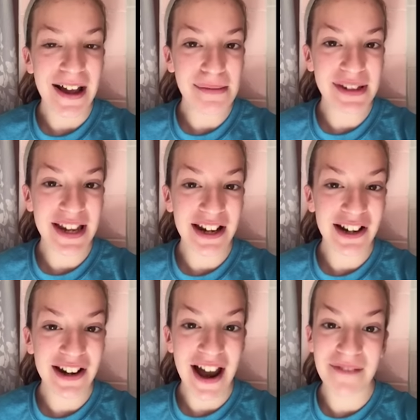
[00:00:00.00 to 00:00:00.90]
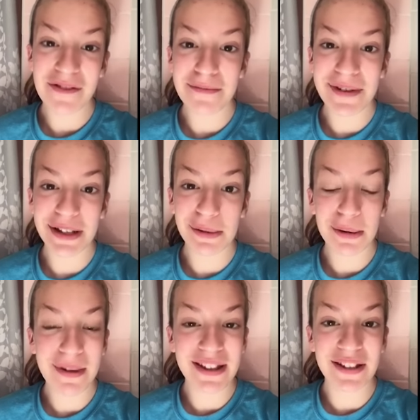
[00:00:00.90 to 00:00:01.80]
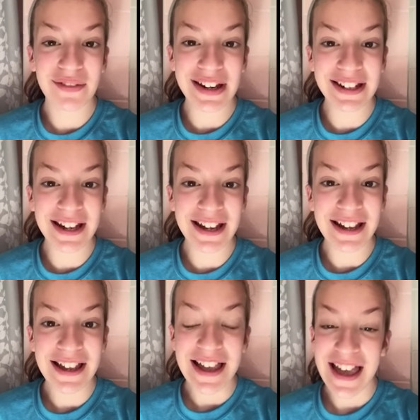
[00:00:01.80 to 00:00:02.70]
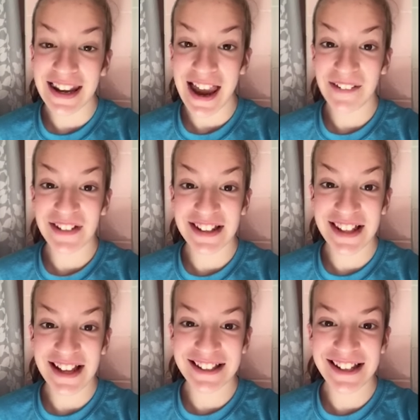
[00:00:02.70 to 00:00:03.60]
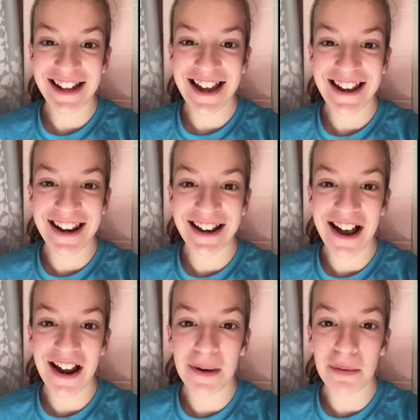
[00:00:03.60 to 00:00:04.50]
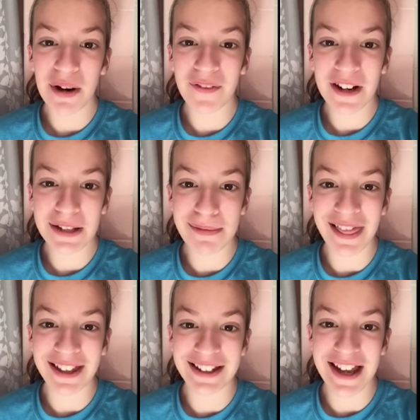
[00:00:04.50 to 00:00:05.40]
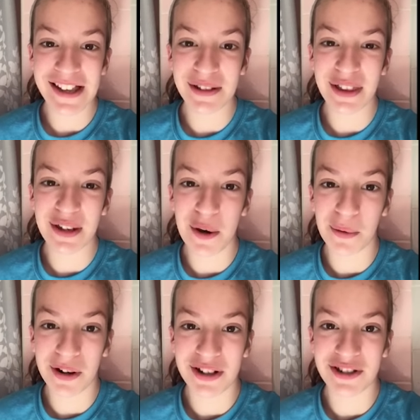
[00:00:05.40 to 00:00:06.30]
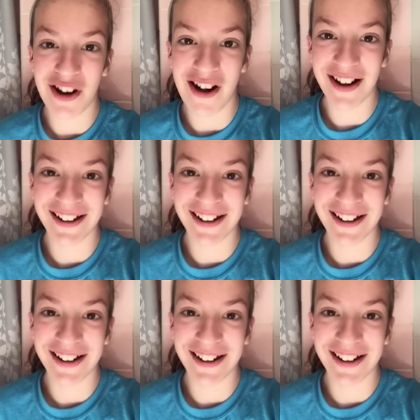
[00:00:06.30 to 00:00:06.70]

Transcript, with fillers: I'm Sarah. I'm from Pittsburgh, Pennsylvania, and I have dyslexia, and I got a perfect spelling test with no words wrong.